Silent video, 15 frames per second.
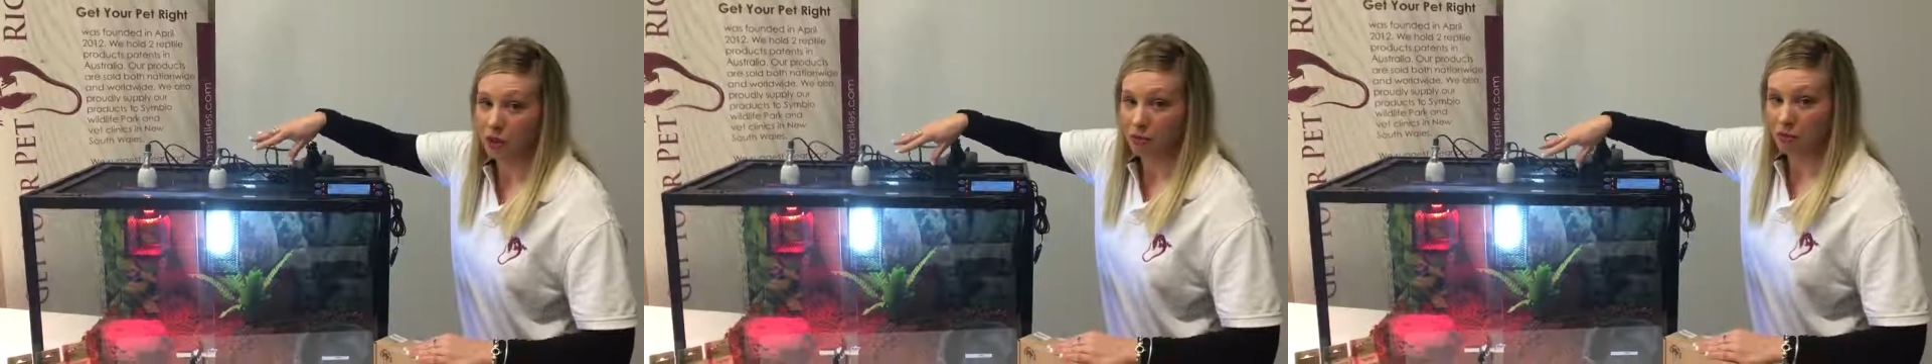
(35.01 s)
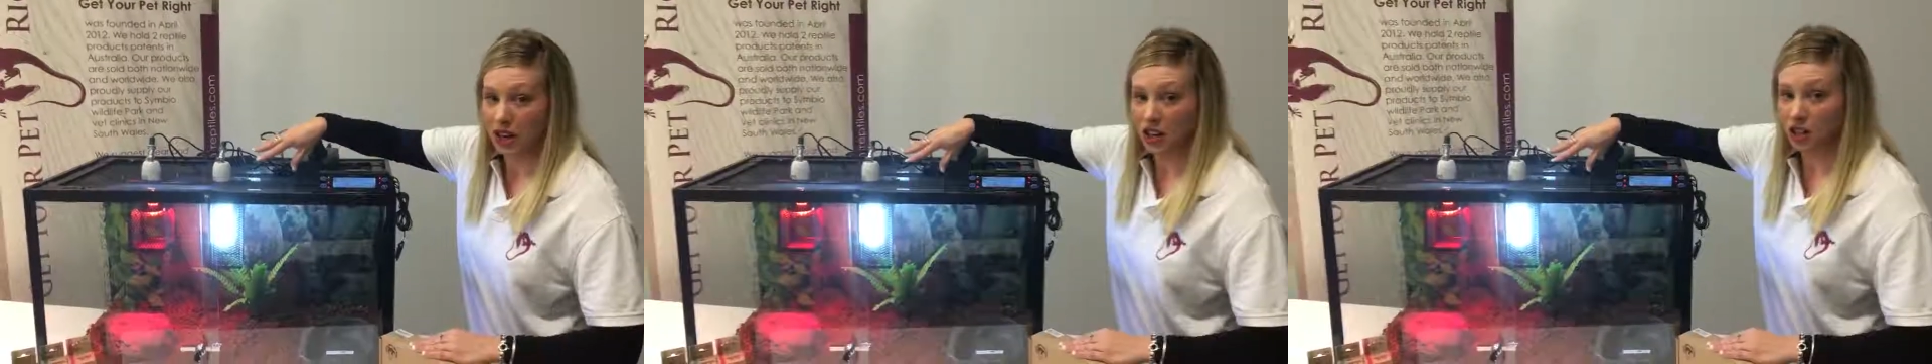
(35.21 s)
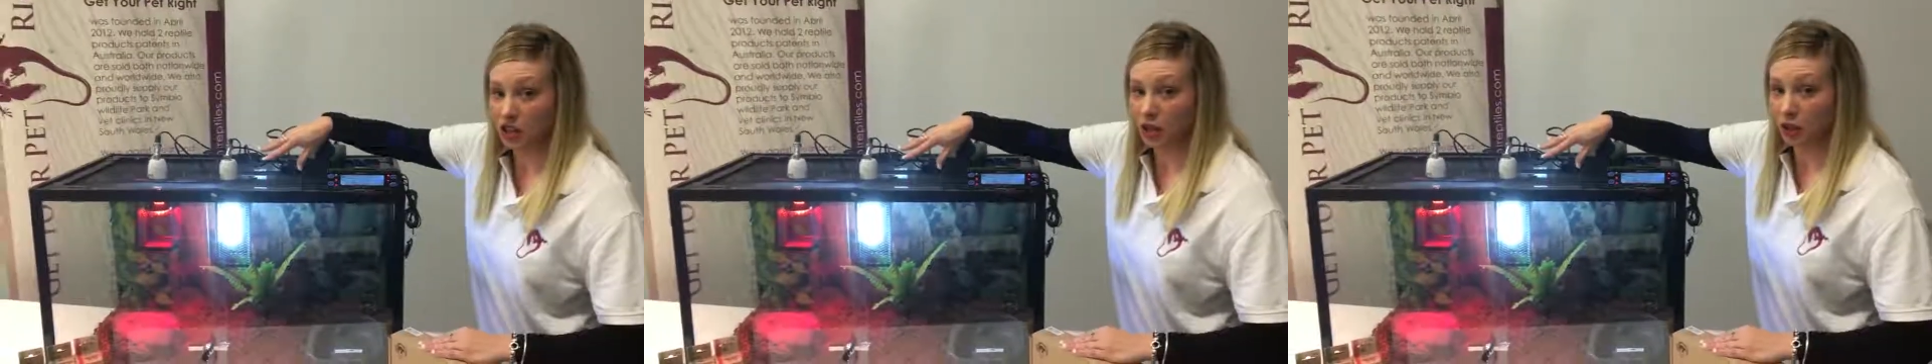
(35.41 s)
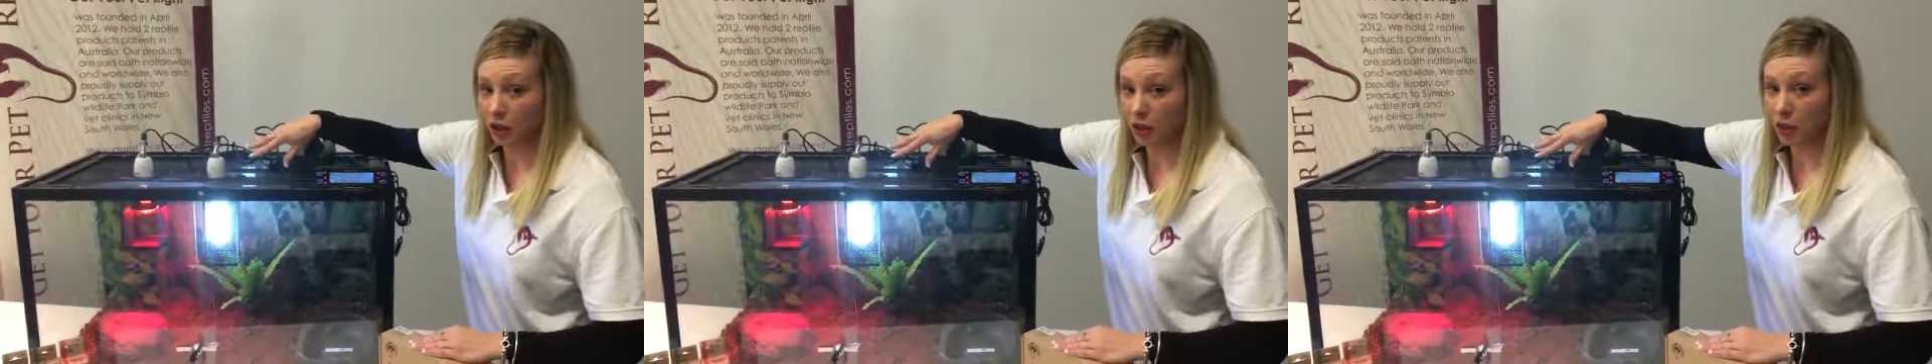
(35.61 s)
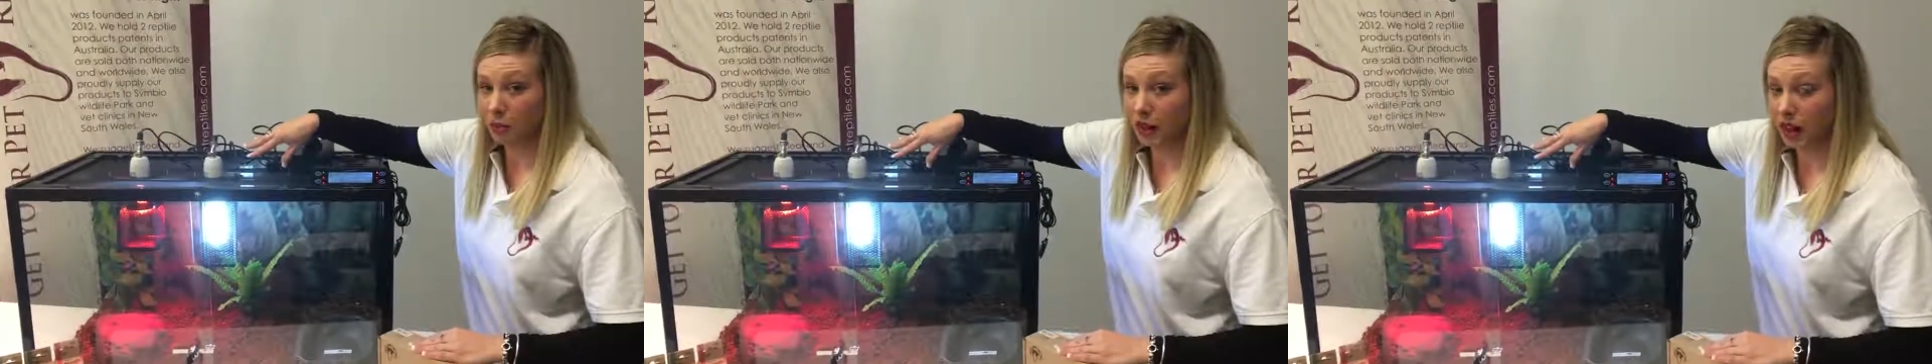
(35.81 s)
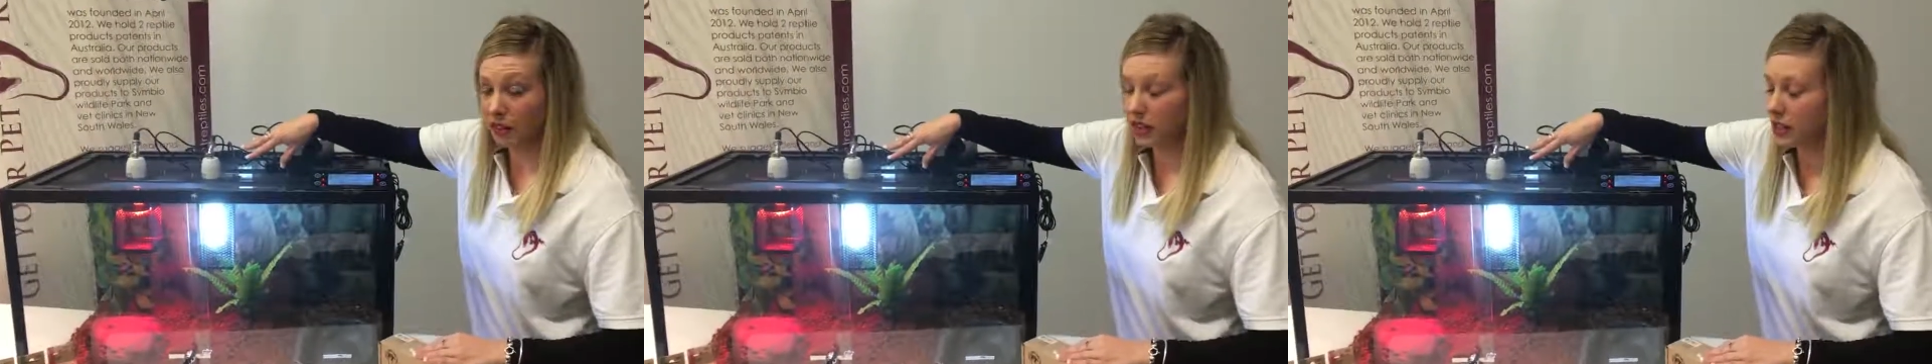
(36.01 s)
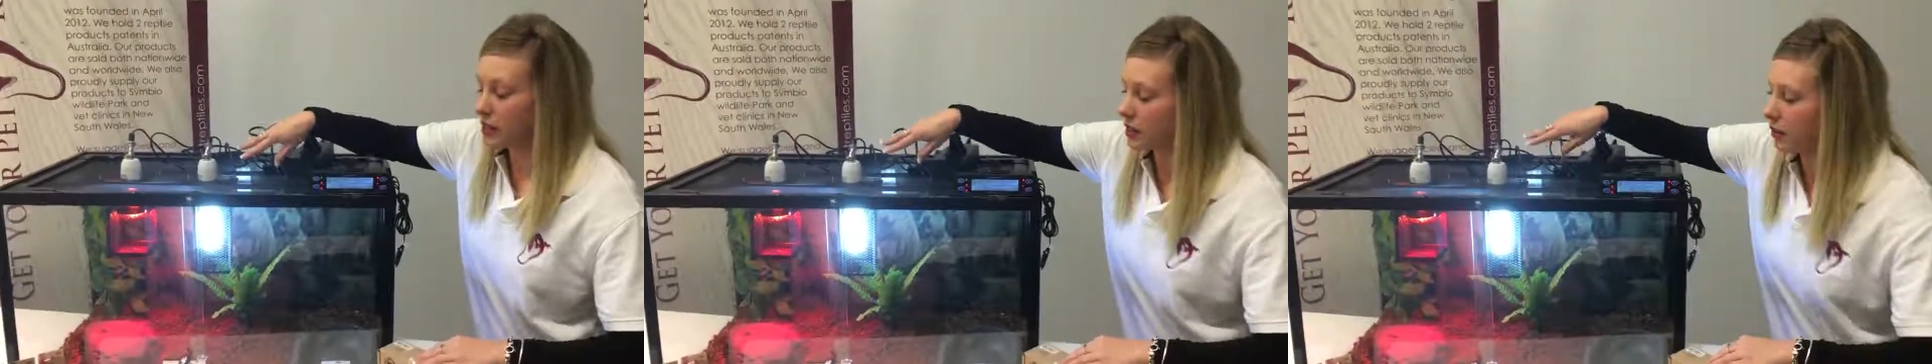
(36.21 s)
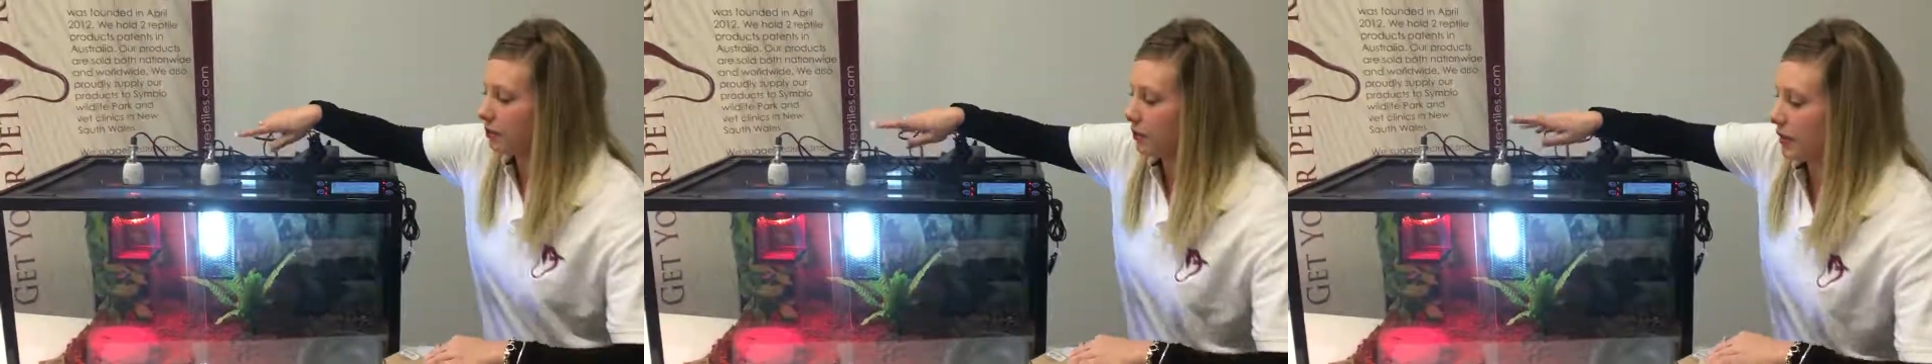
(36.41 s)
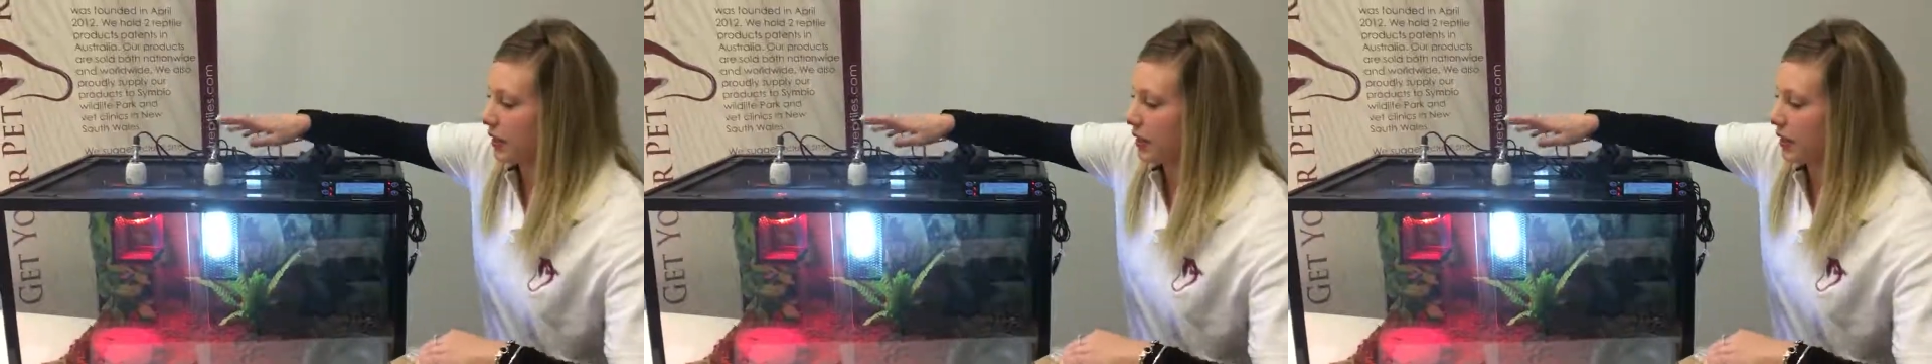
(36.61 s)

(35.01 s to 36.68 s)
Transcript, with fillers: mesh globe covers.